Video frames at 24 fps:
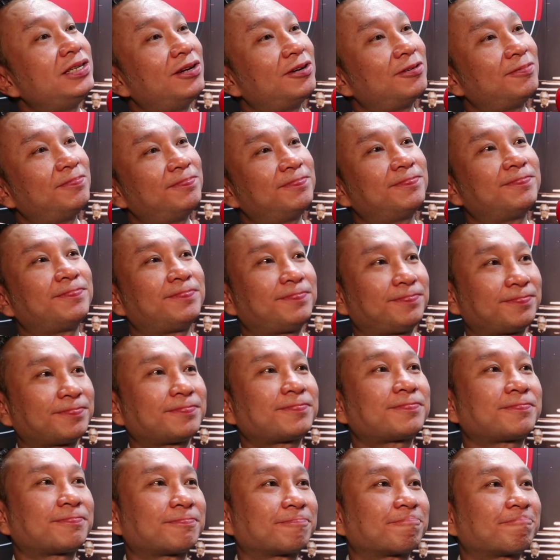You know.
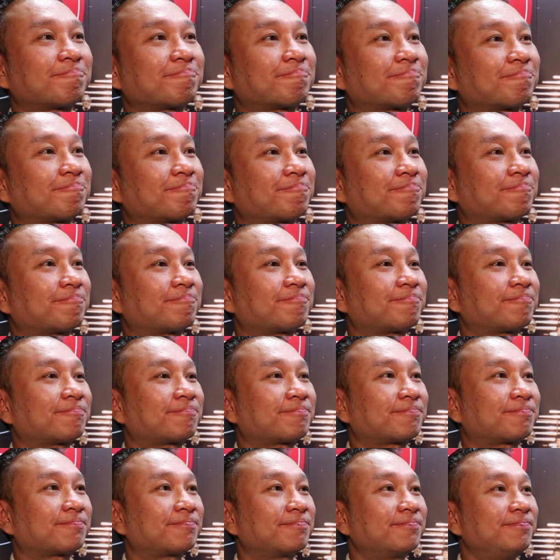That's brilliant. We'll
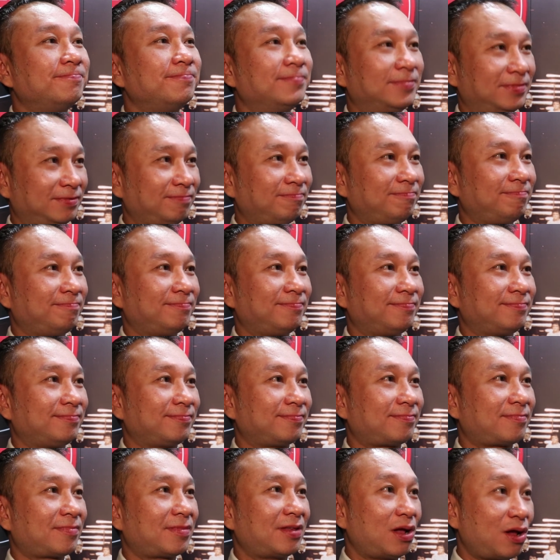see you Saturday for the
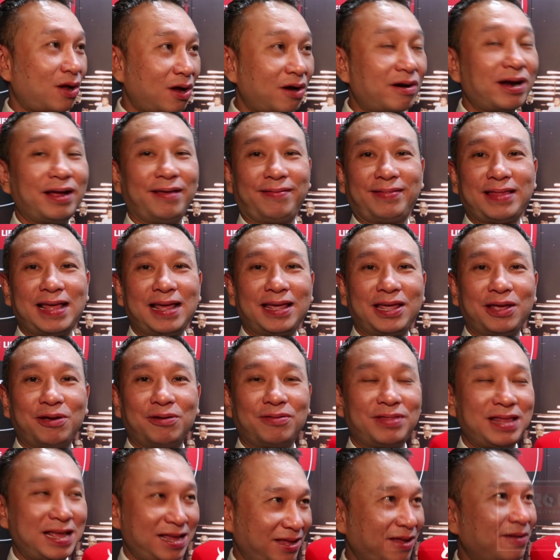quarterfinals. Thank you, James. Thank
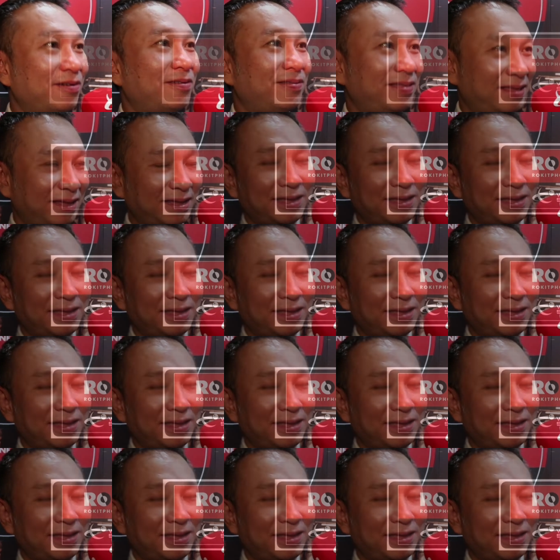you. Thank you.